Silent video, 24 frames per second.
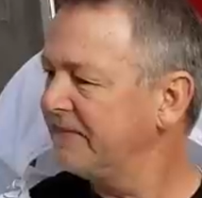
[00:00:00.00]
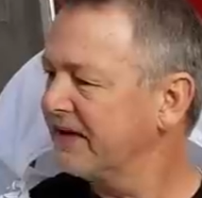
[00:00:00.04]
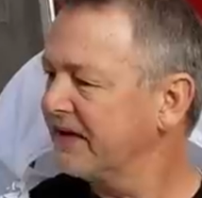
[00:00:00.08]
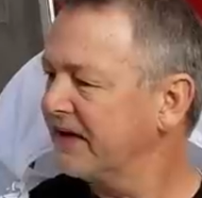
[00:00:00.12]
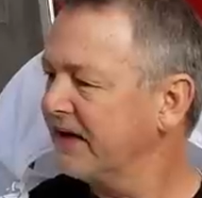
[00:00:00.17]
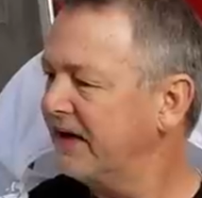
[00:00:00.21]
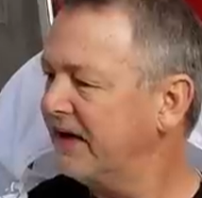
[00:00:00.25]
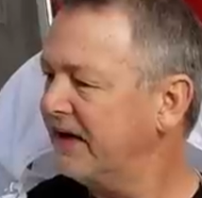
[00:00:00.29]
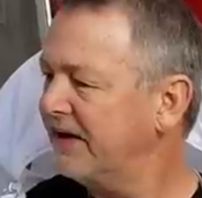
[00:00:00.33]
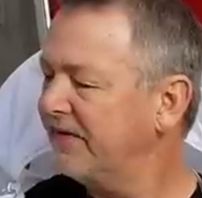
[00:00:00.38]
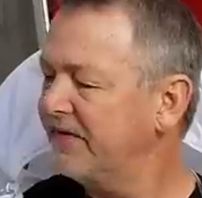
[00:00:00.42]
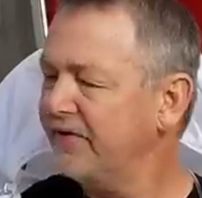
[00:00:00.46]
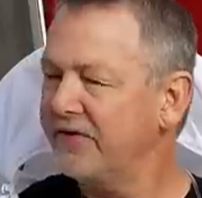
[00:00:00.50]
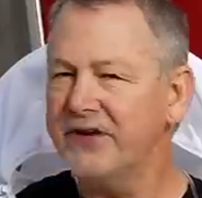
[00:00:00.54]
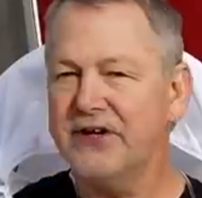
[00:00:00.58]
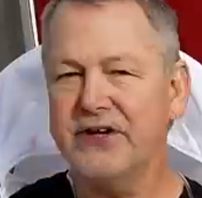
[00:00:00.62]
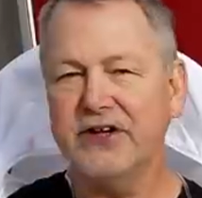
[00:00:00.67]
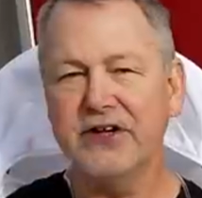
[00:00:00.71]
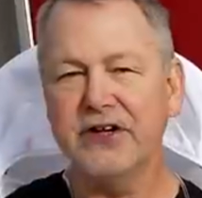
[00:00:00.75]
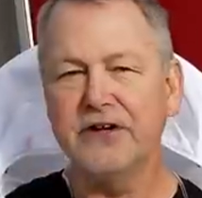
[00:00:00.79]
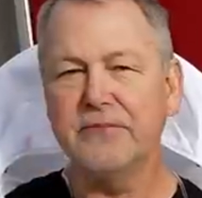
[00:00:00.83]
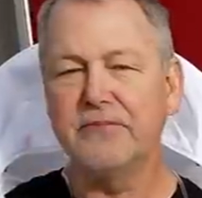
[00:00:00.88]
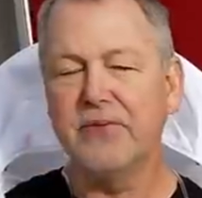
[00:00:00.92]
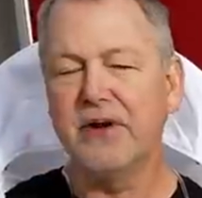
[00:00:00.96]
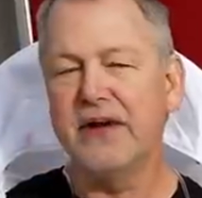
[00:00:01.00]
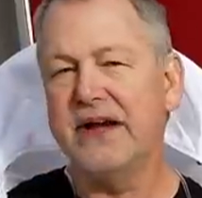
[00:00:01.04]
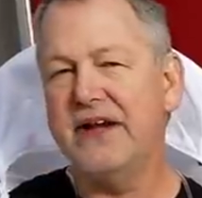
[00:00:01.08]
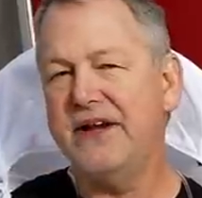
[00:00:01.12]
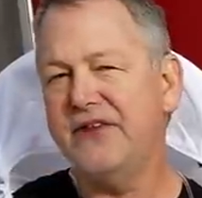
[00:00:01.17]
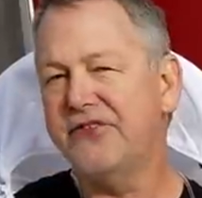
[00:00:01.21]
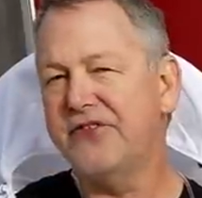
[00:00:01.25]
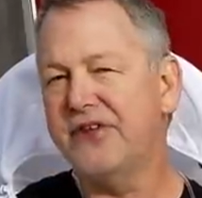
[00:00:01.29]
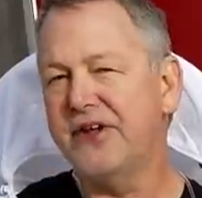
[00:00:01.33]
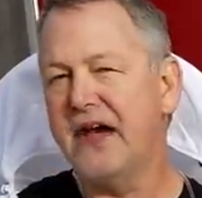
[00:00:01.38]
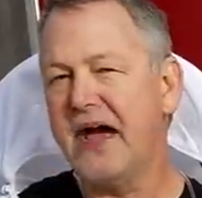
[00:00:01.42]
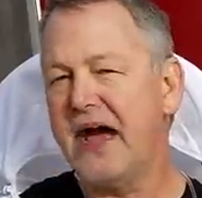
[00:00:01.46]
Uh, they're in a good
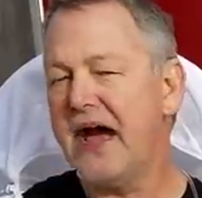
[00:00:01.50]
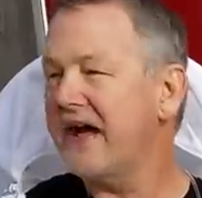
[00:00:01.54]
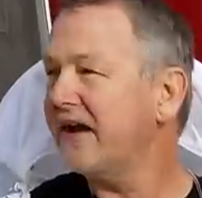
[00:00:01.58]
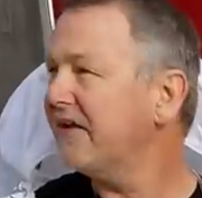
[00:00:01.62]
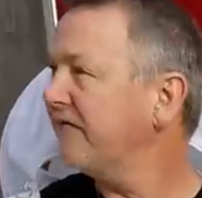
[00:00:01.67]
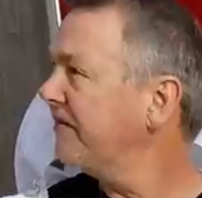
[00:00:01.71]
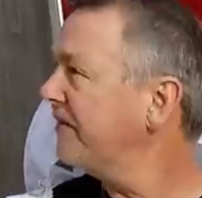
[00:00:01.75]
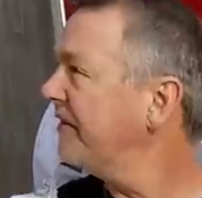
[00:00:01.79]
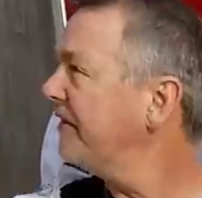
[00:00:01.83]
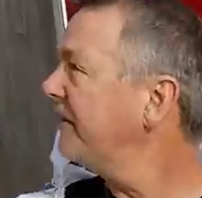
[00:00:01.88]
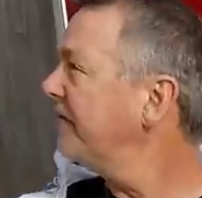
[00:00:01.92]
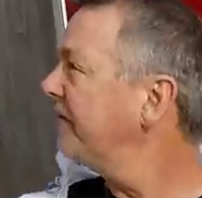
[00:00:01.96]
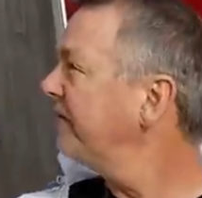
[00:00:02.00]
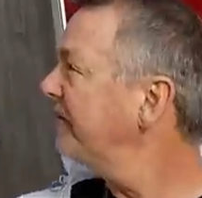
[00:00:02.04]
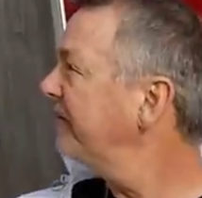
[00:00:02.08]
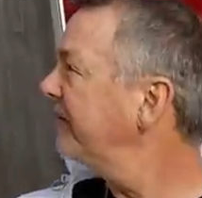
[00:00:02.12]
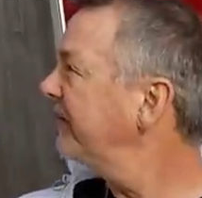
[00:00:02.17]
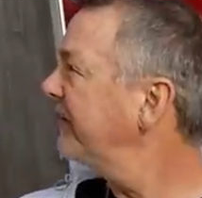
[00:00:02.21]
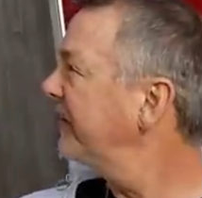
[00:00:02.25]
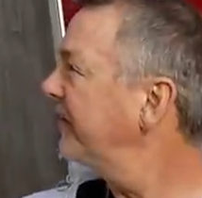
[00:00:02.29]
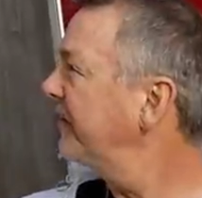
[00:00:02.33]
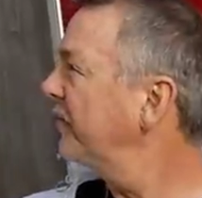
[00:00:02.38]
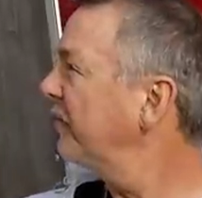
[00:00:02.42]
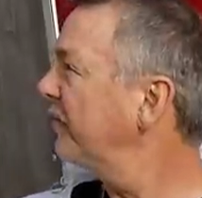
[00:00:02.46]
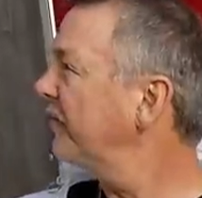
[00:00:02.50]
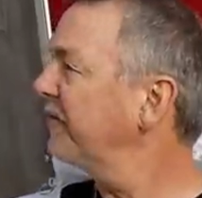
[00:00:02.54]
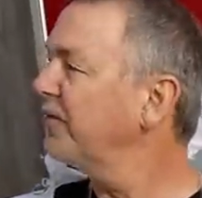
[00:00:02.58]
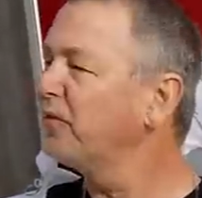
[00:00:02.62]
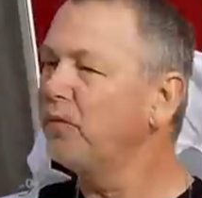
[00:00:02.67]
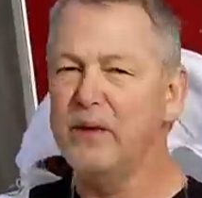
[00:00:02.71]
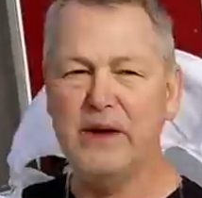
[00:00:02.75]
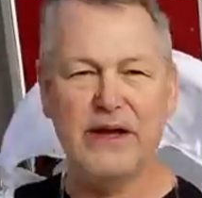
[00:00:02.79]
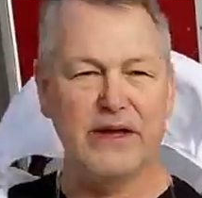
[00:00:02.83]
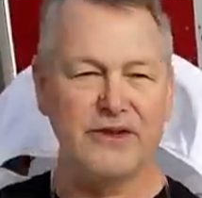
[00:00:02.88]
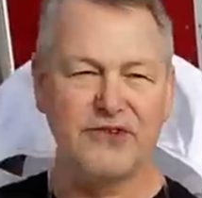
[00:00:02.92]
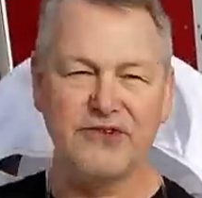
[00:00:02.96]
place. Out of the, the north
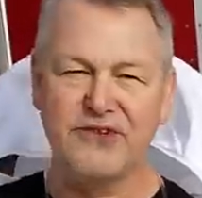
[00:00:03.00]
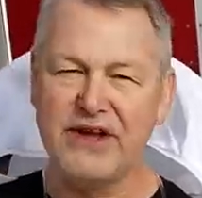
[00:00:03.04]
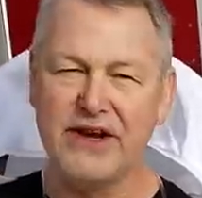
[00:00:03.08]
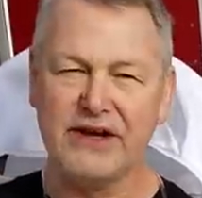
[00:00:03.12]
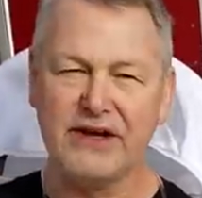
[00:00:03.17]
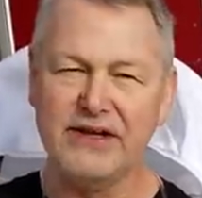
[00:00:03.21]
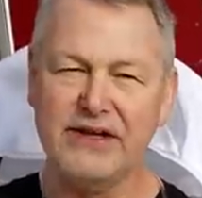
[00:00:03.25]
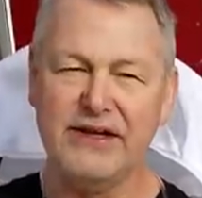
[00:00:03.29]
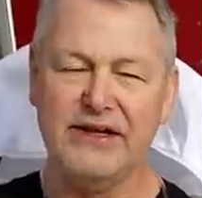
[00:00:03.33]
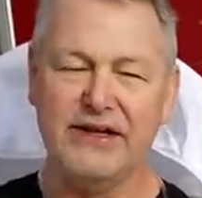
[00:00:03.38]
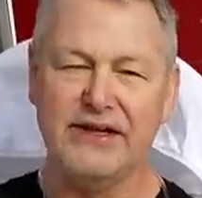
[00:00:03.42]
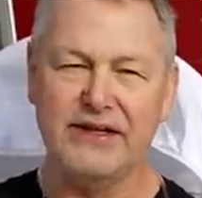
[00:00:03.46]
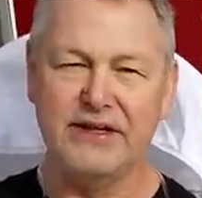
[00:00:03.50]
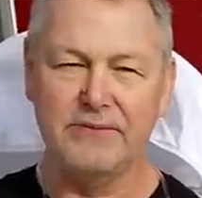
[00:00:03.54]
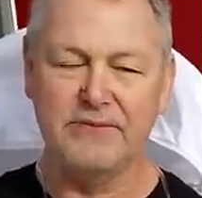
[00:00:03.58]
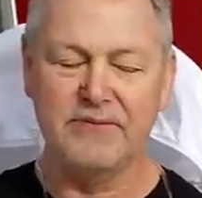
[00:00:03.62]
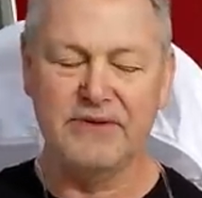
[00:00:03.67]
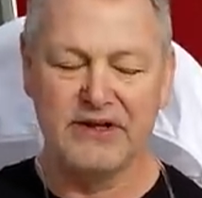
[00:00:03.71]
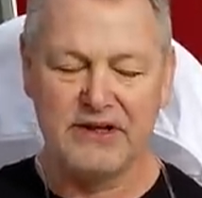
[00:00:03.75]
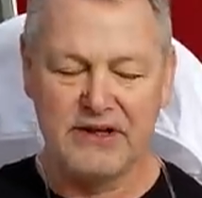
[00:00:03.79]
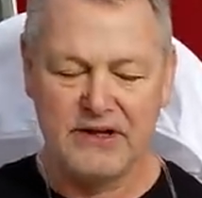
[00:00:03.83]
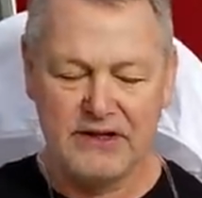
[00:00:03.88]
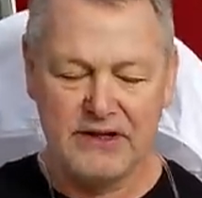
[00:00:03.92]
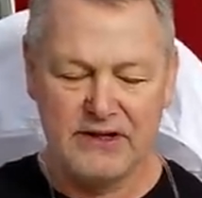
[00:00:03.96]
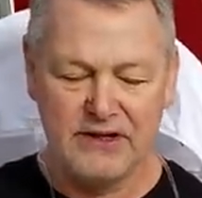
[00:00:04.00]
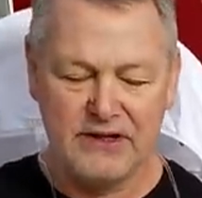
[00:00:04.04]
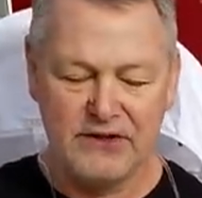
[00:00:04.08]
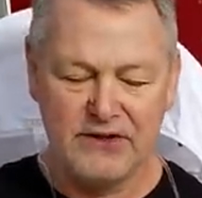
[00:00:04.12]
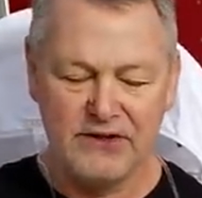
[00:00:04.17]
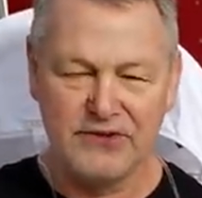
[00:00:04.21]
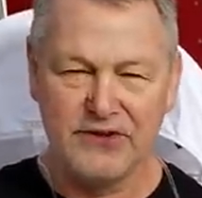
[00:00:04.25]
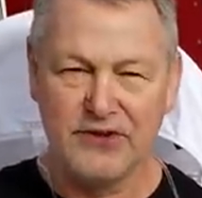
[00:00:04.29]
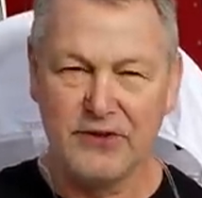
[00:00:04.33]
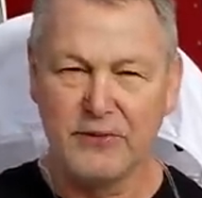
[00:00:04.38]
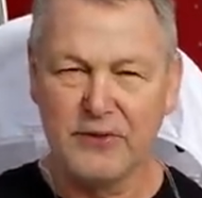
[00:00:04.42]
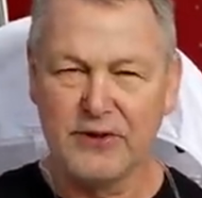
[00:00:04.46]
wind's not going to hit them,
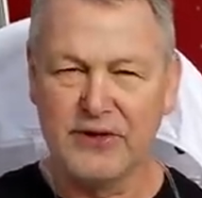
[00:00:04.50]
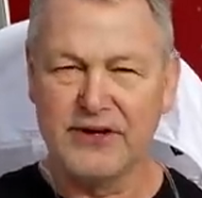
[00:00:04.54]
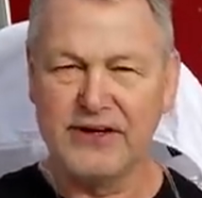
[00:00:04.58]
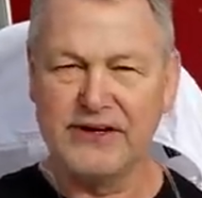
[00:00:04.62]
so we're going